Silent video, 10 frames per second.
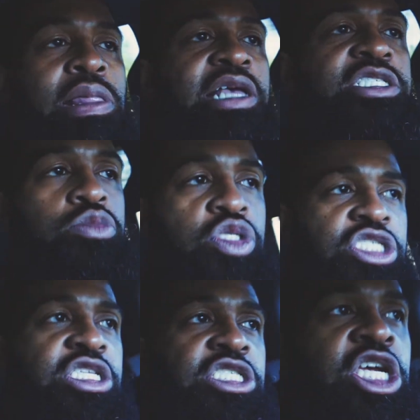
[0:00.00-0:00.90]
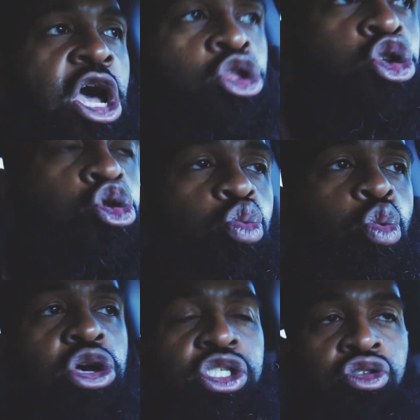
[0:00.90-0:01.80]
let some shit that y'all knew
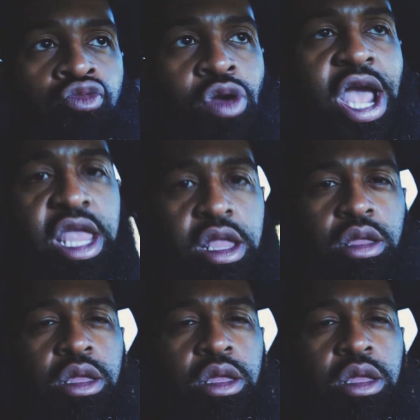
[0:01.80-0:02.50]
wasn't right